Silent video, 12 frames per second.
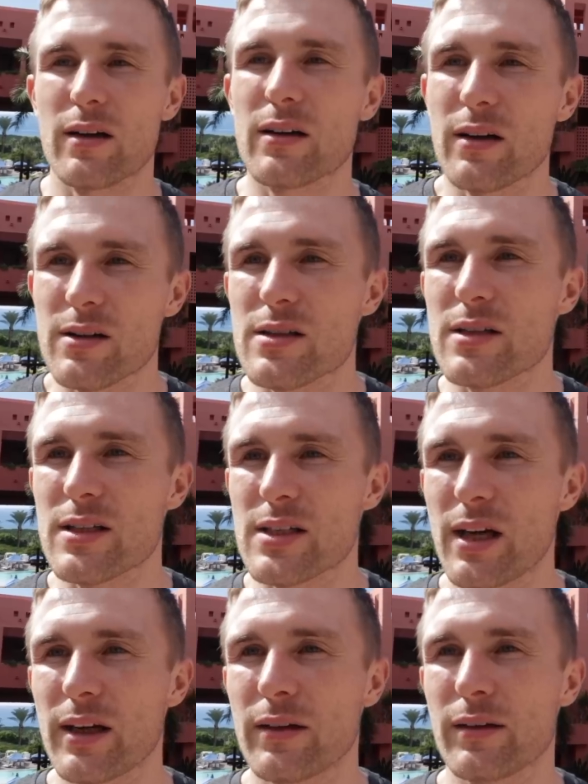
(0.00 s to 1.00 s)
carcass
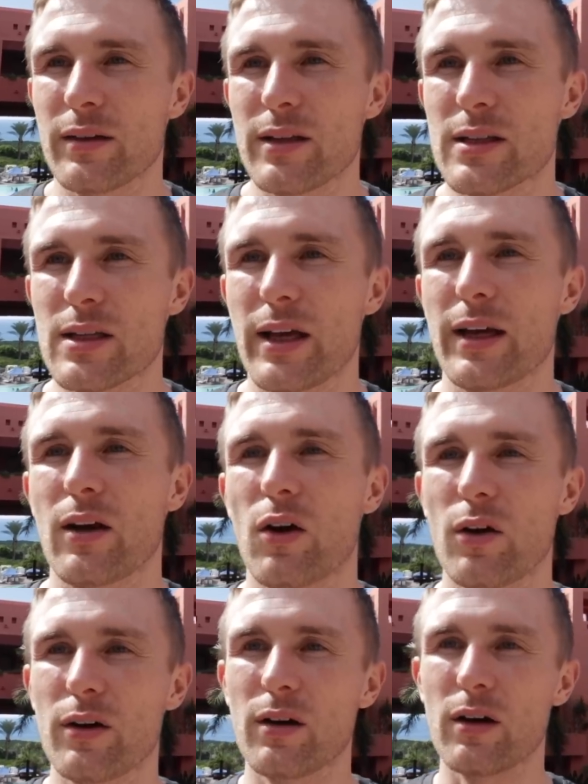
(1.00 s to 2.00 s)
design it's like
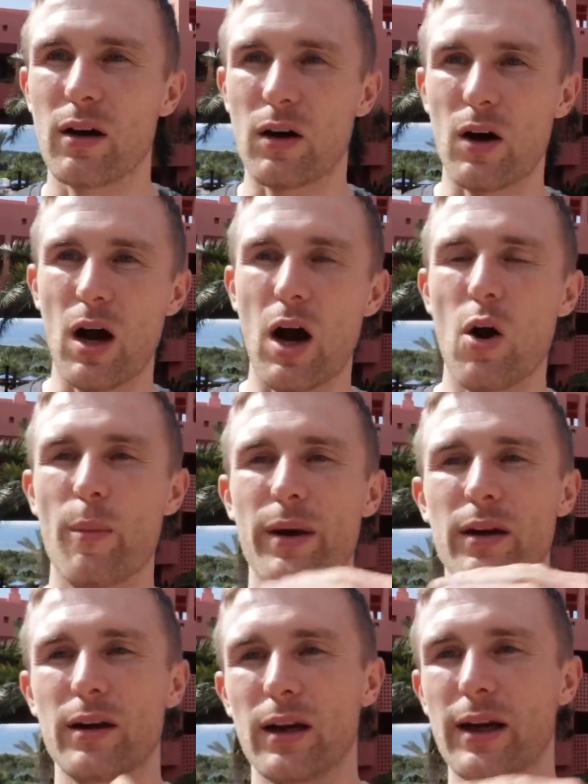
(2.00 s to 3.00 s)
on how
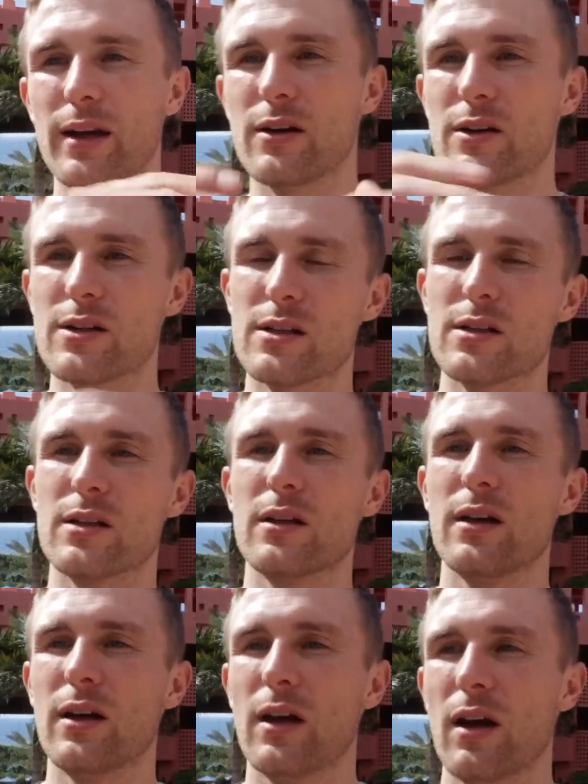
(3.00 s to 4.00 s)
many layers
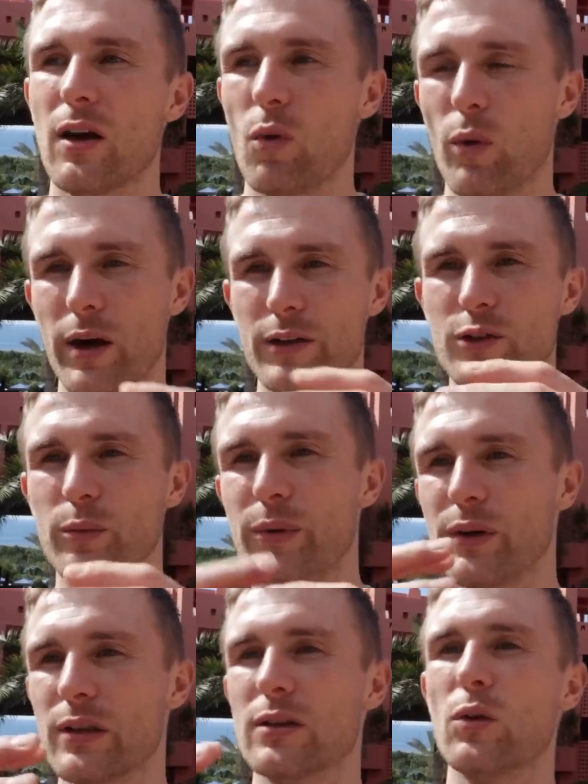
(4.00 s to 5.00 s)
where to
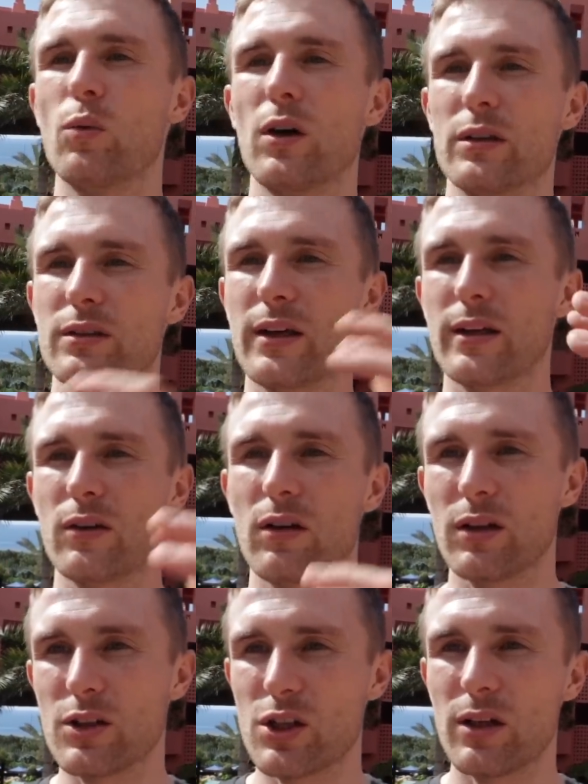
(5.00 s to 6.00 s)
put what
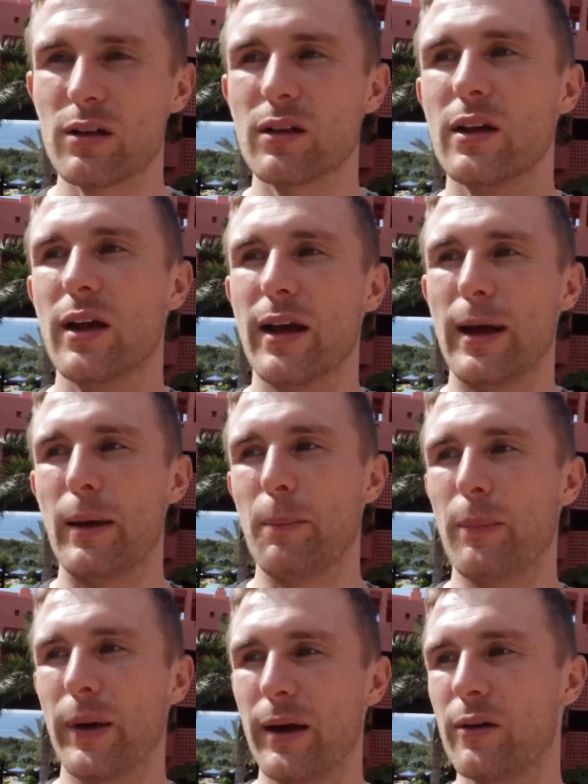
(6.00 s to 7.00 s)
technology
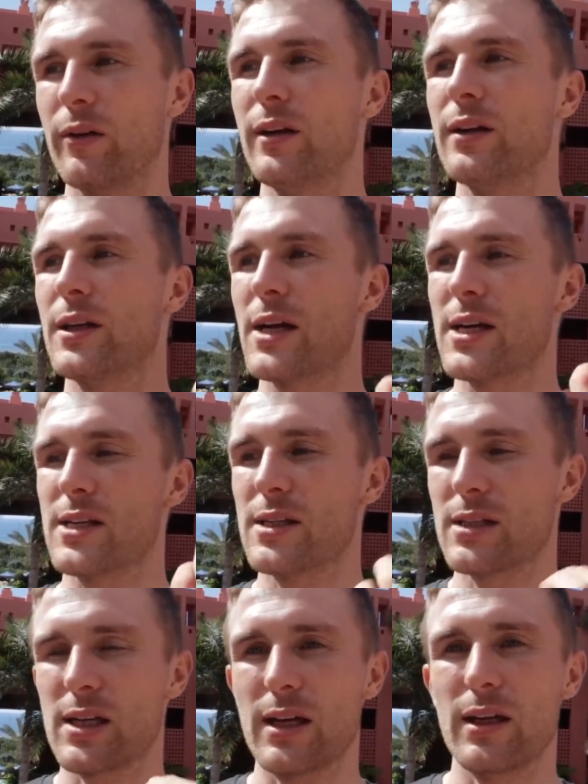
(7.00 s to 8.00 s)
and by
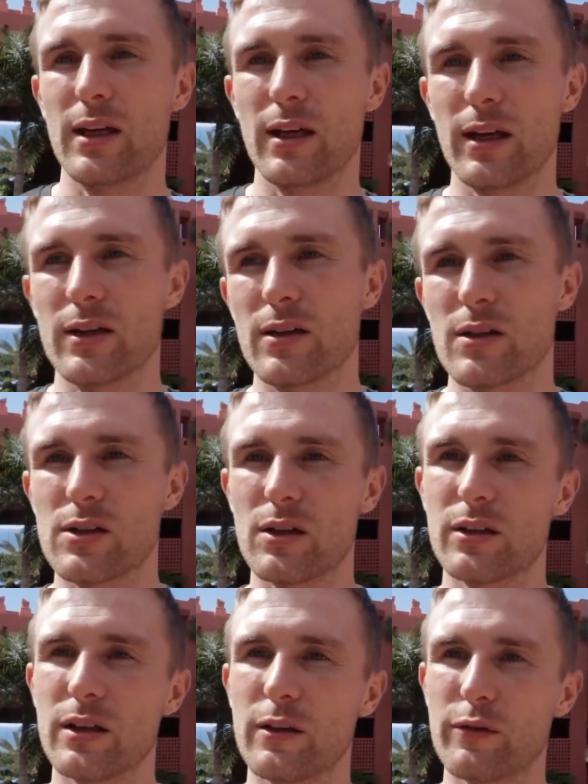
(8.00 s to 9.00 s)
redesigning and
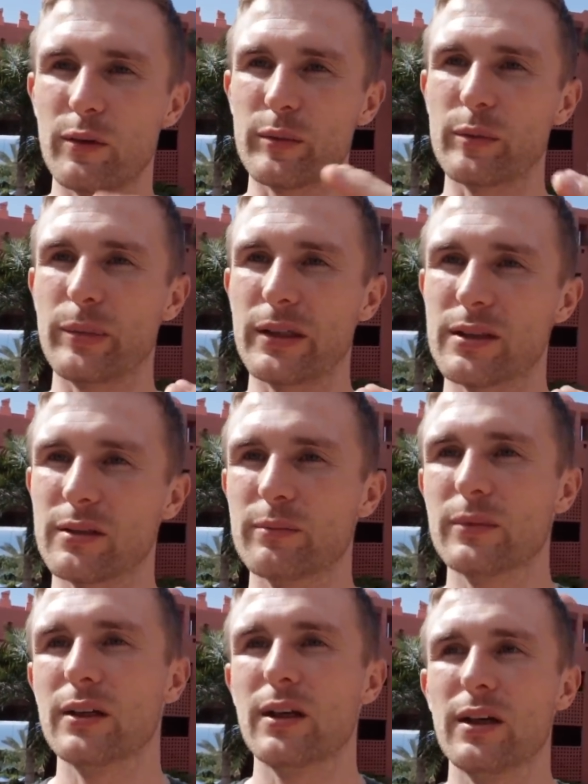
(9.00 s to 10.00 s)
starting from the
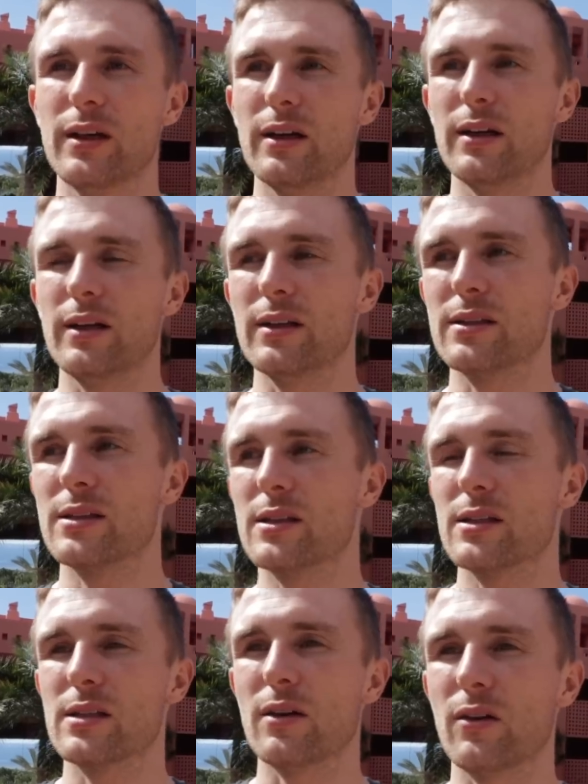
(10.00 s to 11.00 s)
bottom
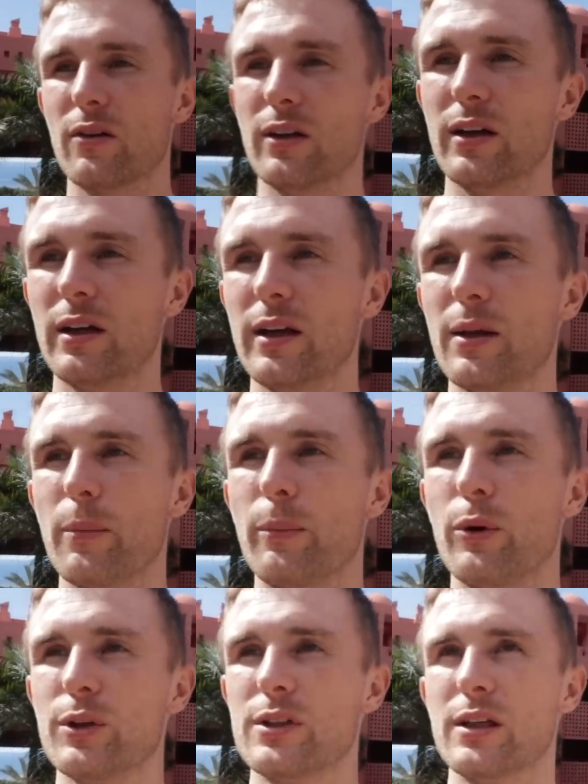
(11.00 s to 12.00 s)
it's really
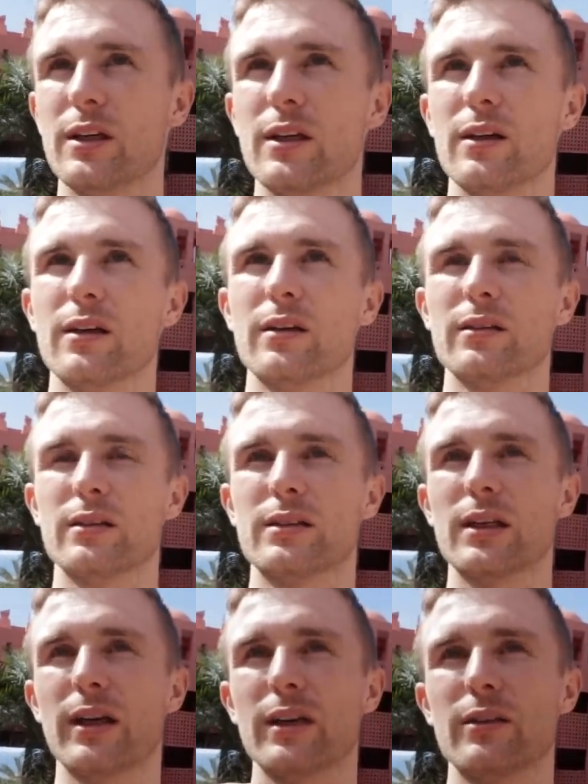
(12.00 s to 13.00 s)
putting the
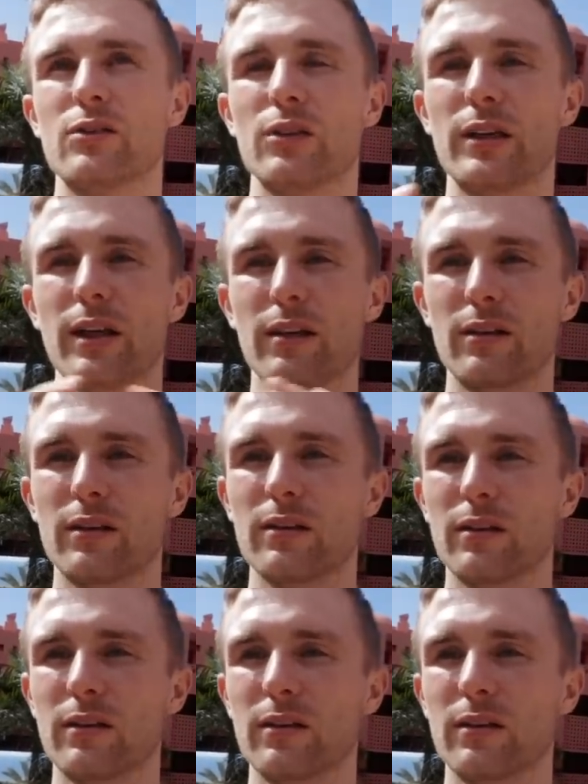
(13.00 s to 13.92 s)
tire together